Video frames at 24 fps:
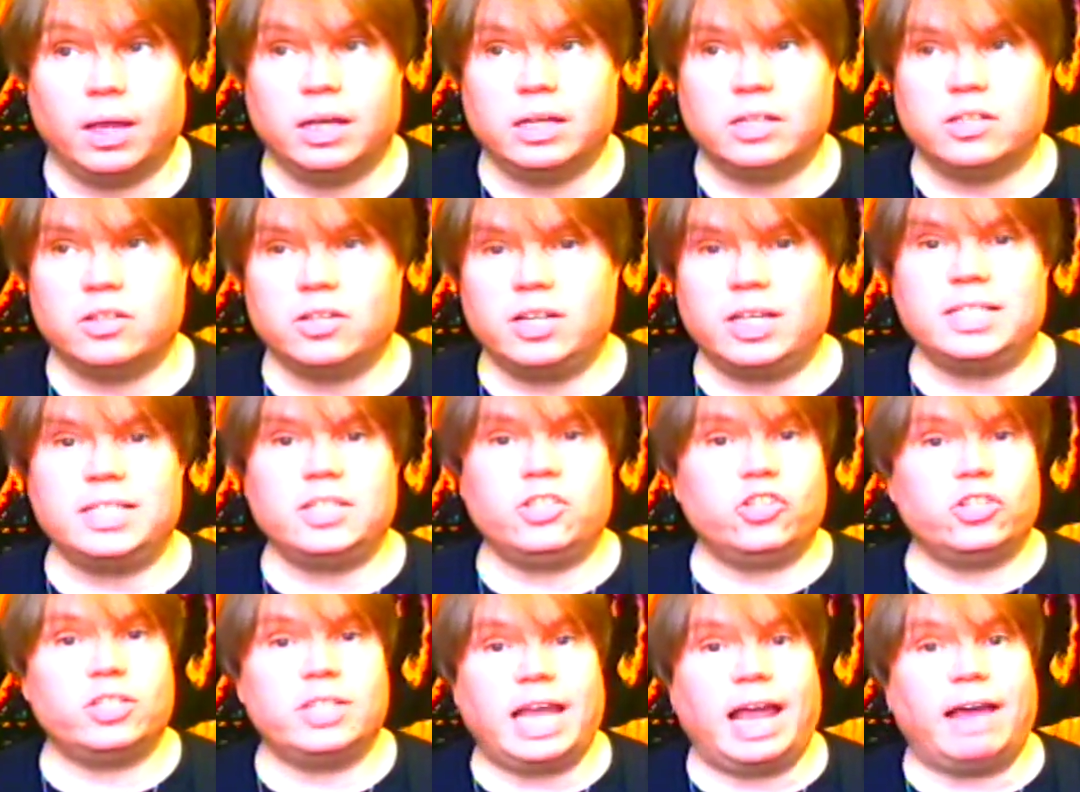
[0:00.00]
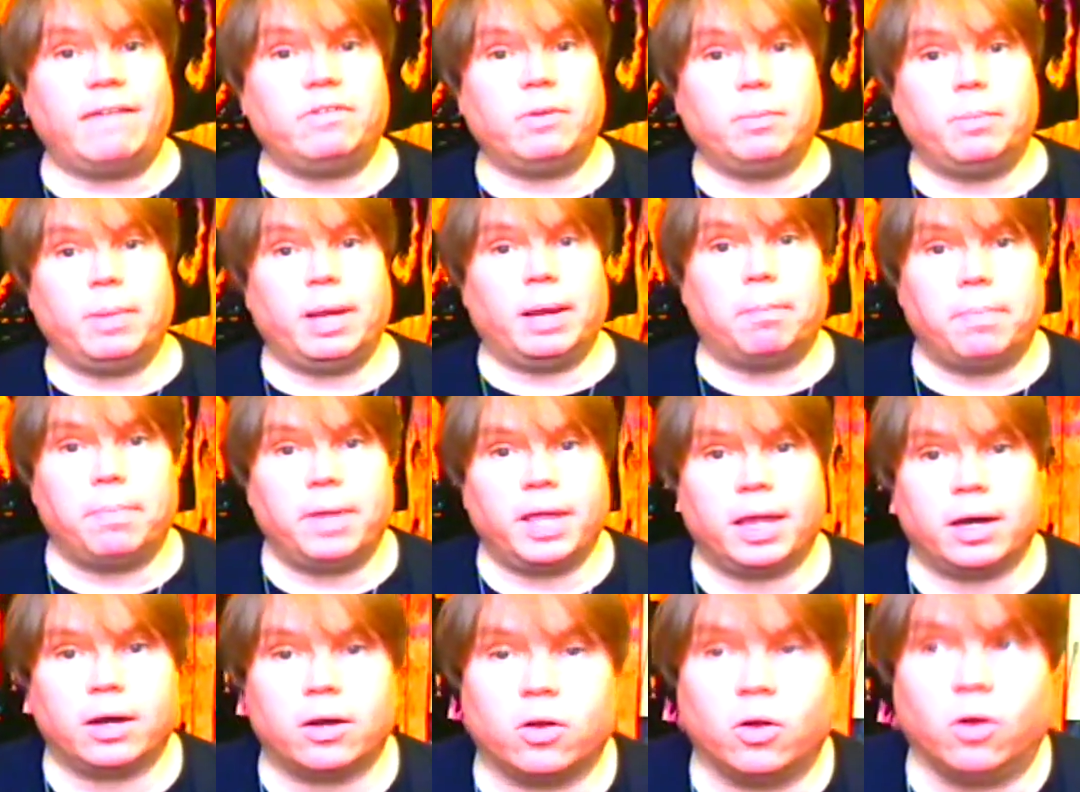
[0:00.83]
So it doesn't just have to be a
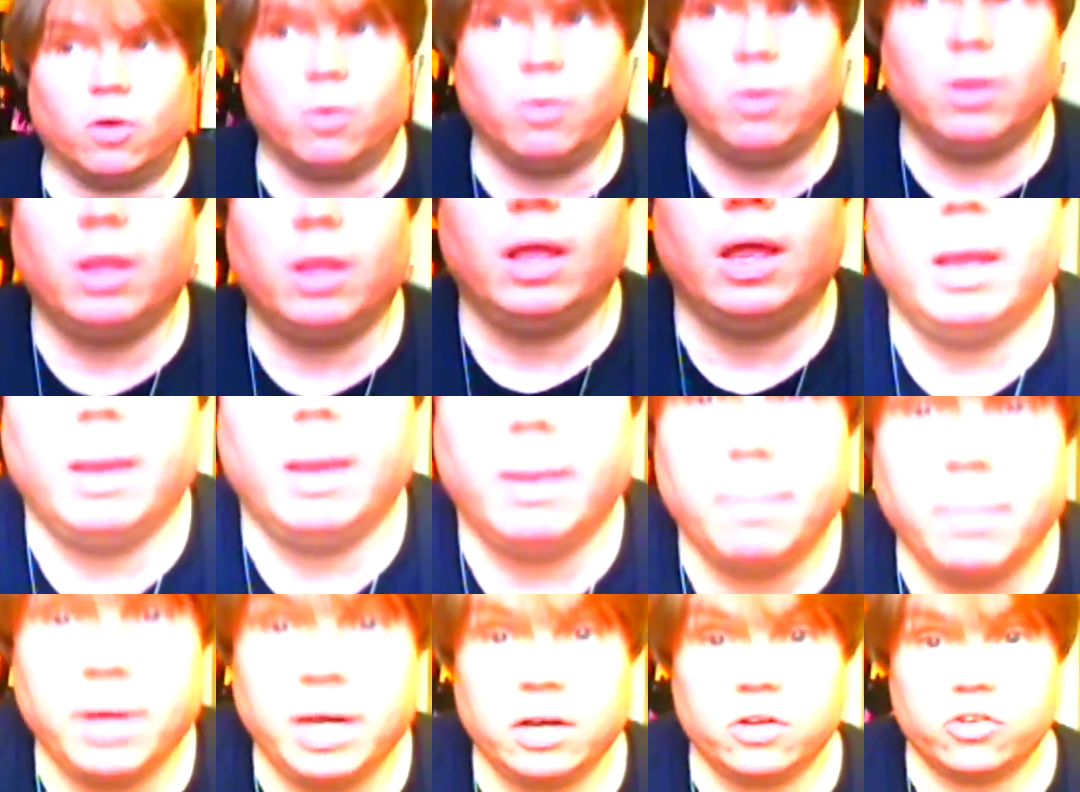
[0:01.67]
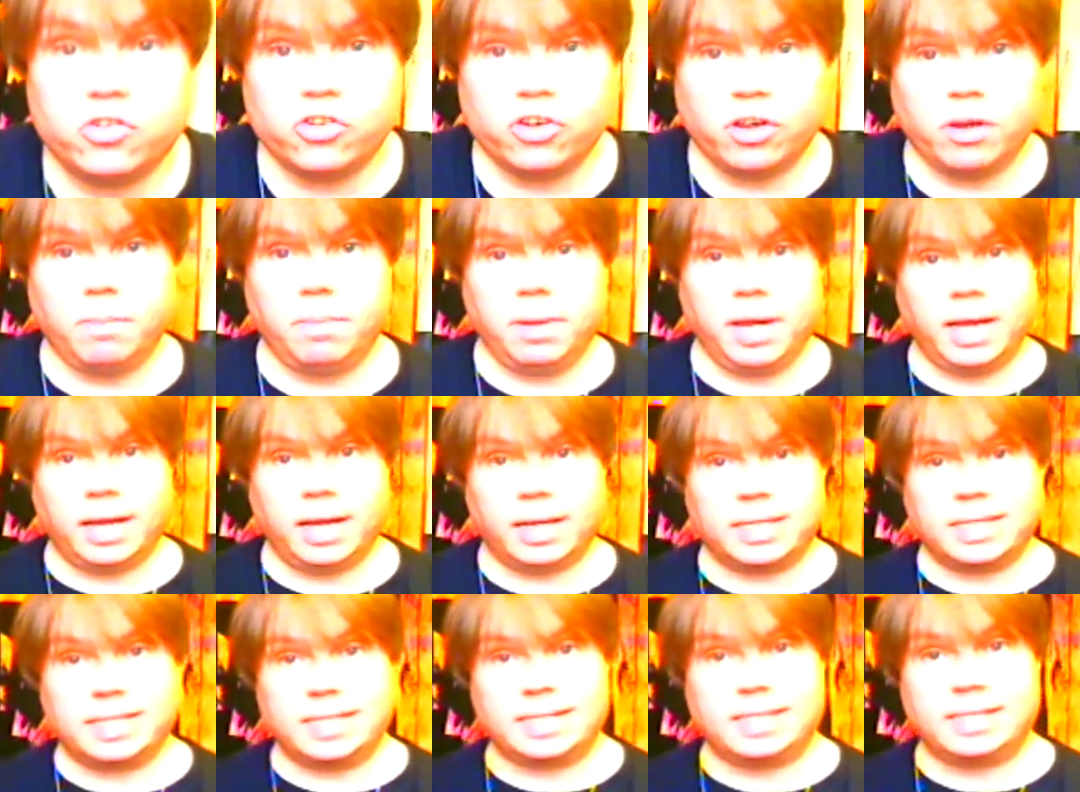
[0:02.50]
pinnacle, but it should be a
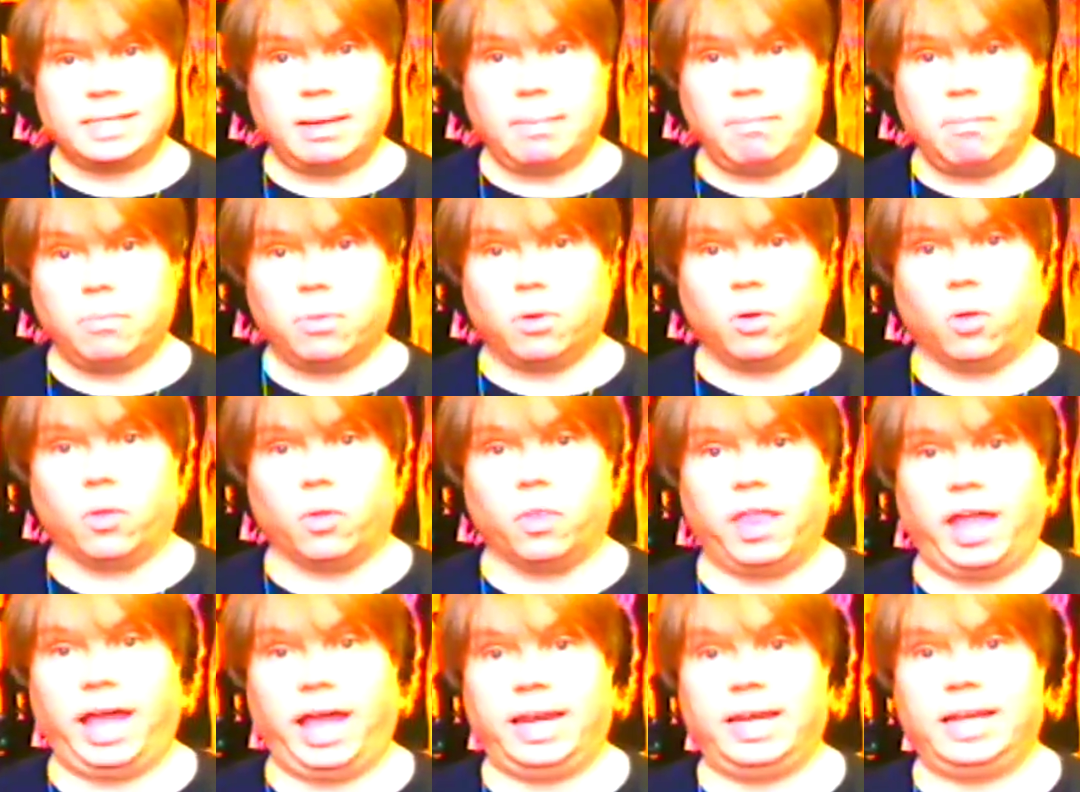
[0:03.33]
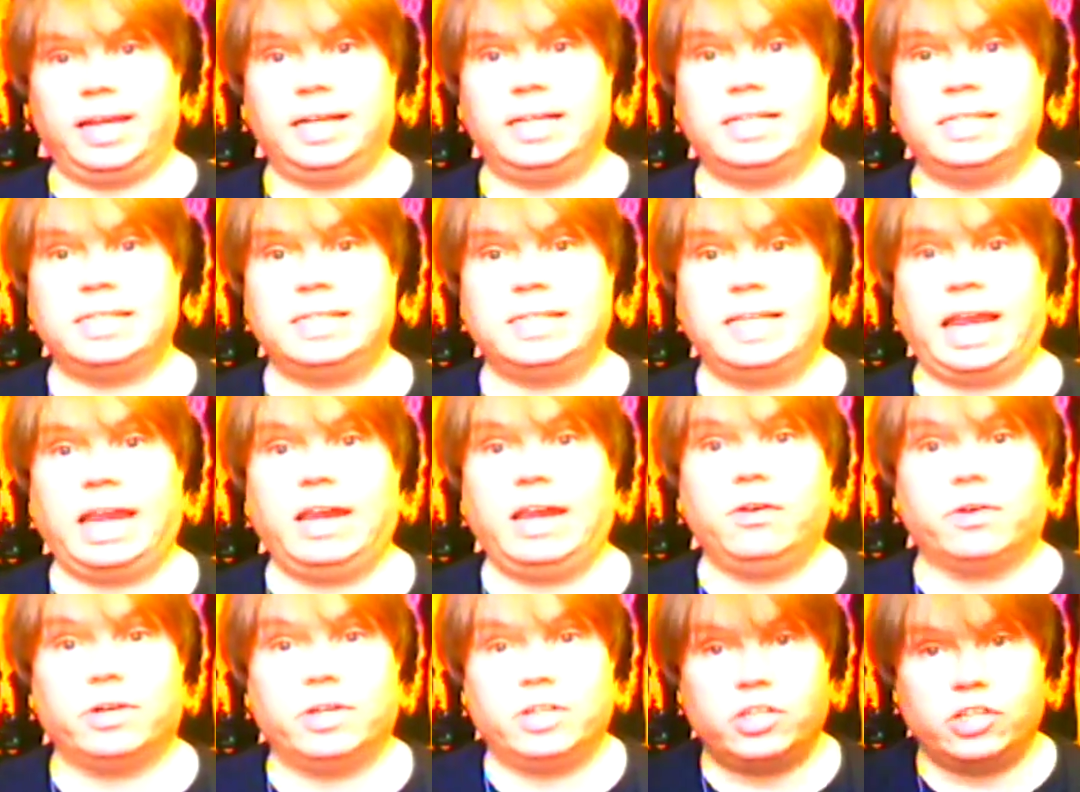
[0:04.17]
symbol that is
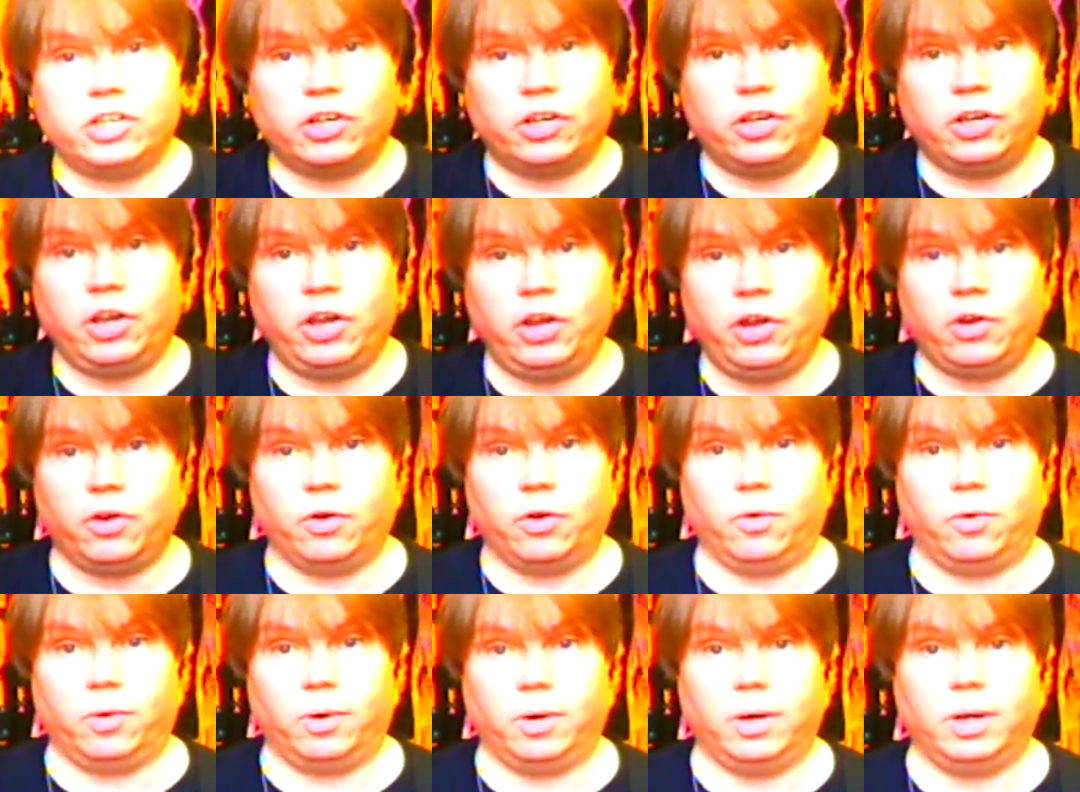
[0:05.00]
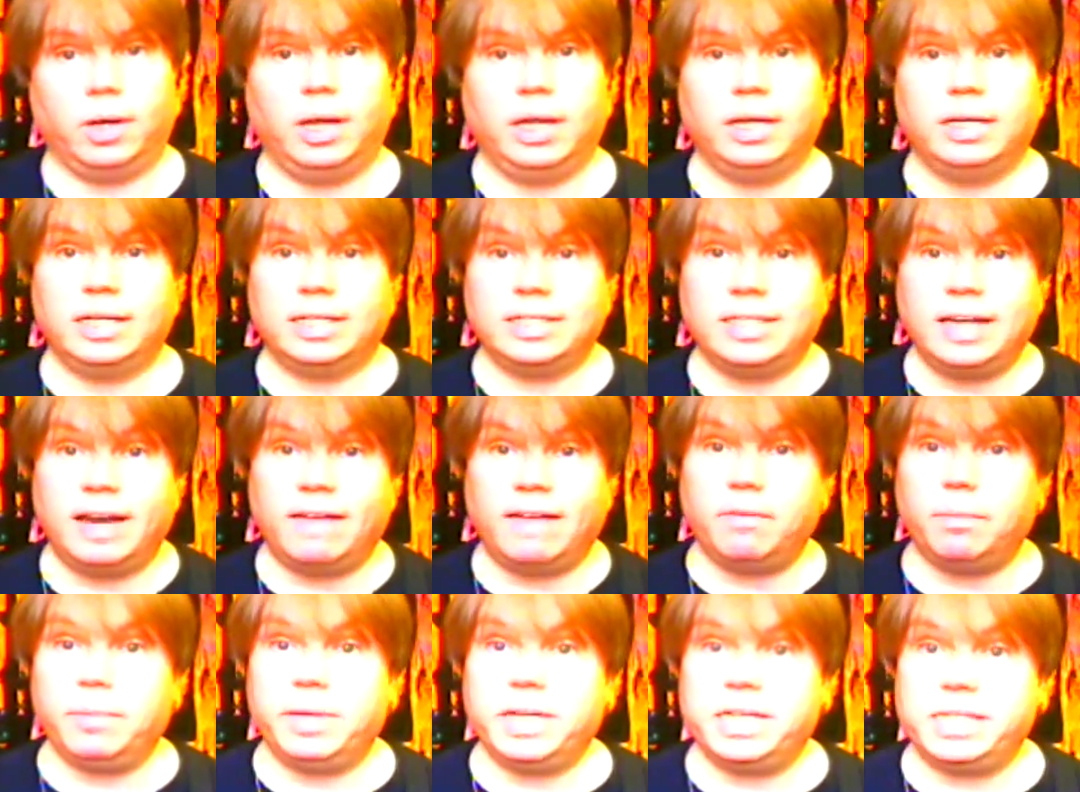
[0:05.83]
sacred to you. It doesn't
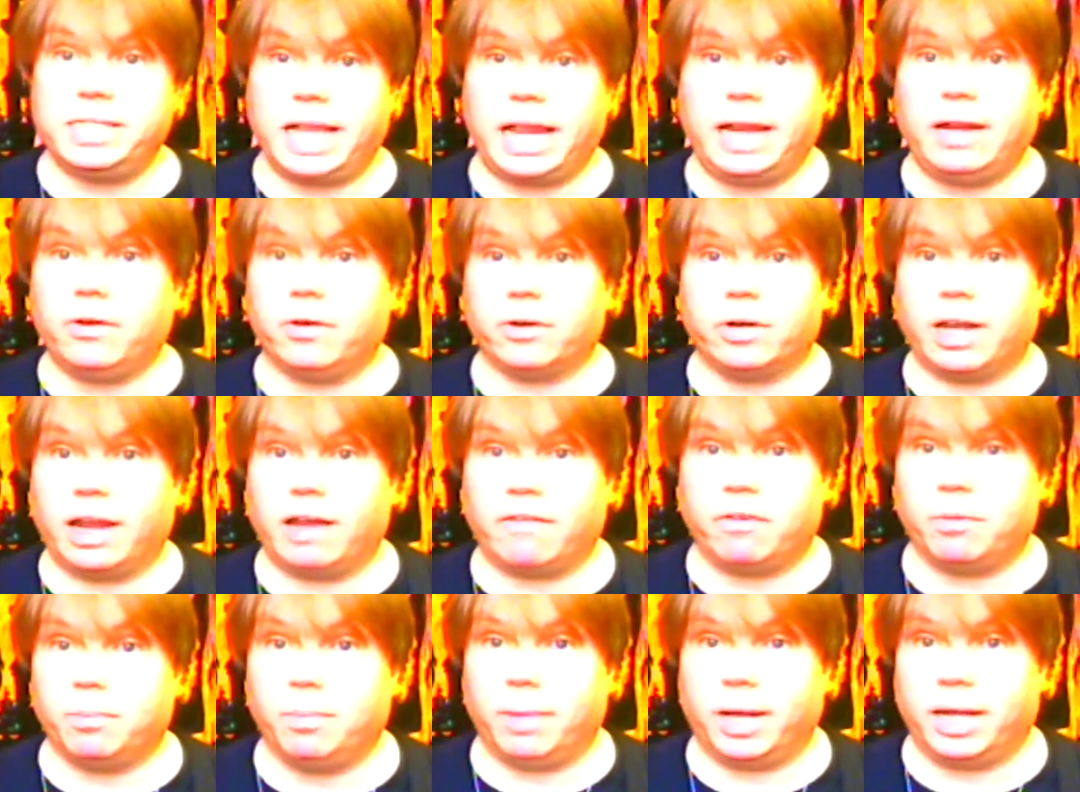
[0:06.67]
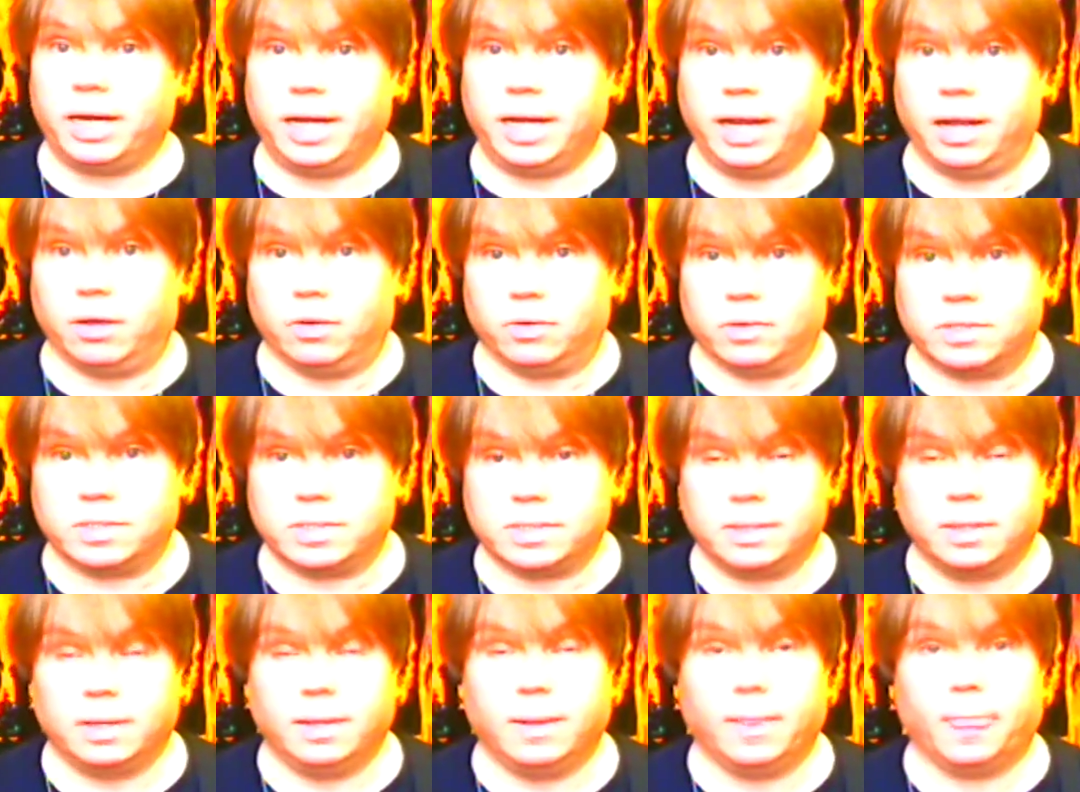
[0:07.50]
have to be sacred to everybody
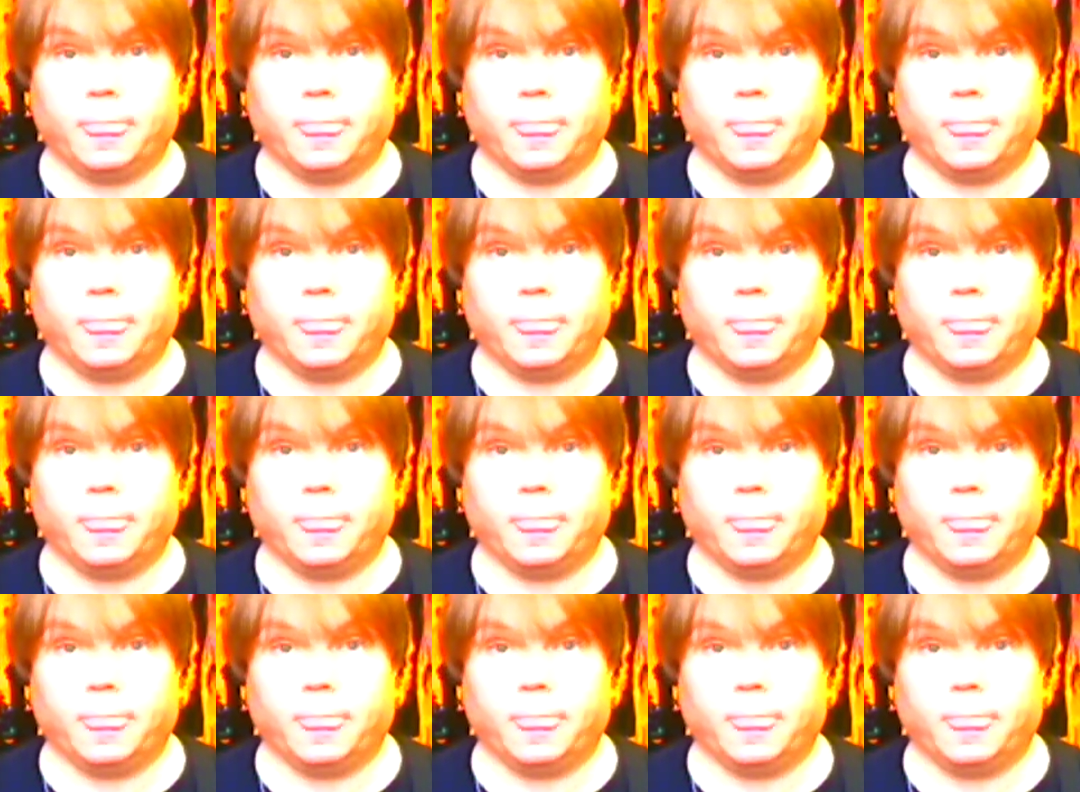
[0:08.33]
else.